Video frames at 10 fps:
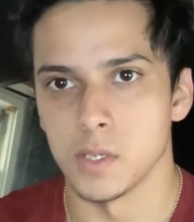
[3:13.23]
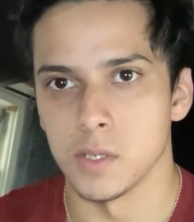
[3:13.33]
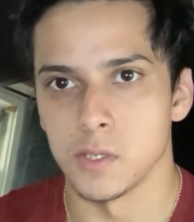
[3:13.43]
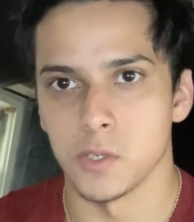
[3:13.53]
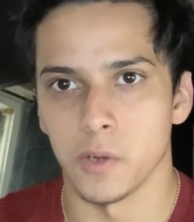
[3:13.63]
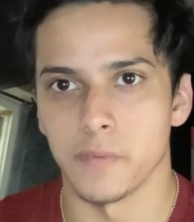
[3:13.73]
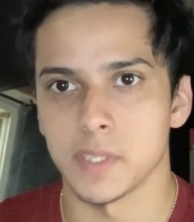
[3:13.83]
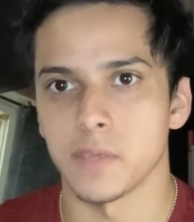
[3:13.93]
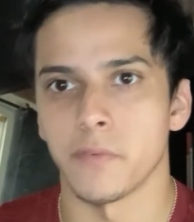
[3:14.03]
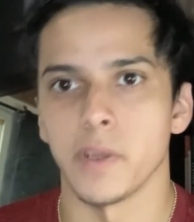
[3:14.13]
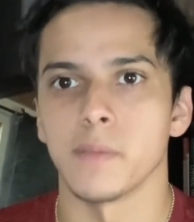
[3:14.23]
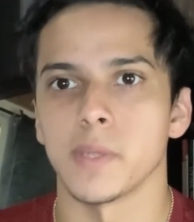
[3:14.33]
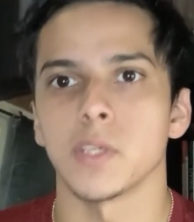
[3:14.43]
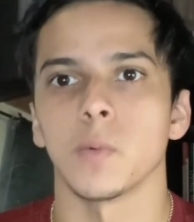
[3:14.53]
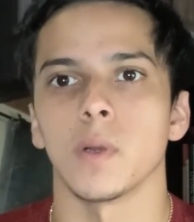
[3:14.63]
So if it's the freedom
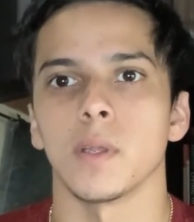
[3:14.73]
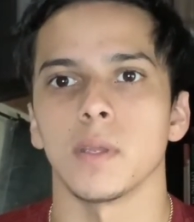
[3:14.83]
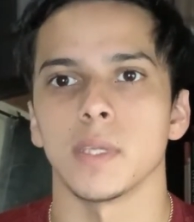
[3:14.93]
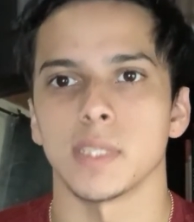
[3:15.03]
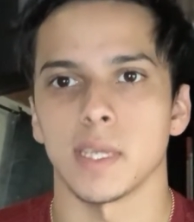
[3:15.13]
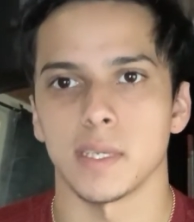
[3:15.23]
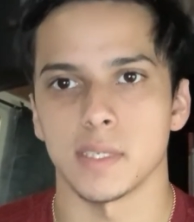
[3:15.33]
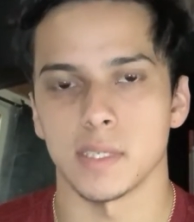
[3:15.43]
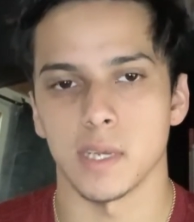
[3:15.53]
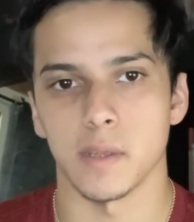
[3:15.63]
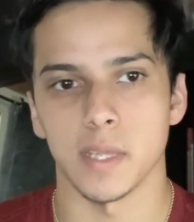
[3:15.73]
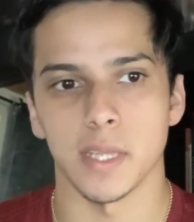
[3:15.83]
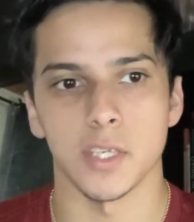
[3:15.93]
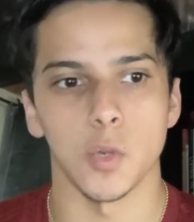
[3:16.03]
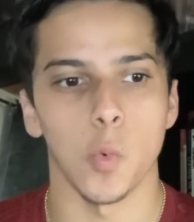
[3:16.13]
that you want, it's not necessarily
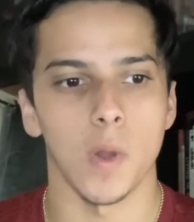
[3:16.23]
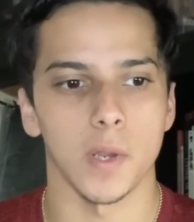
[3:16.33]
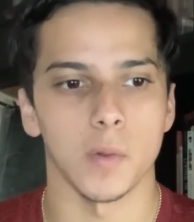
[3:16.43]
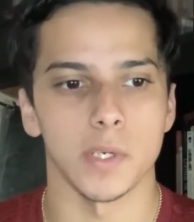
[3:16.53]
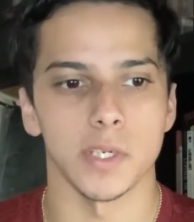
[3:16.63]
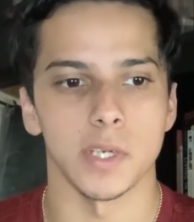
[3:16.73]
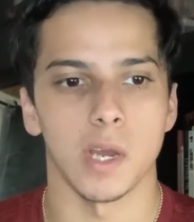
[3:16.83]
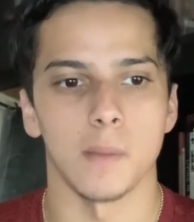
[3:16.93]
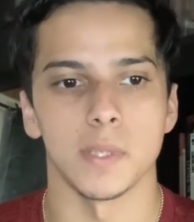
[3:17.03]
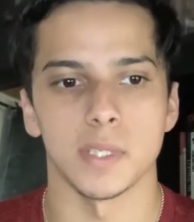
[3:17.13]
that you want to quit your job,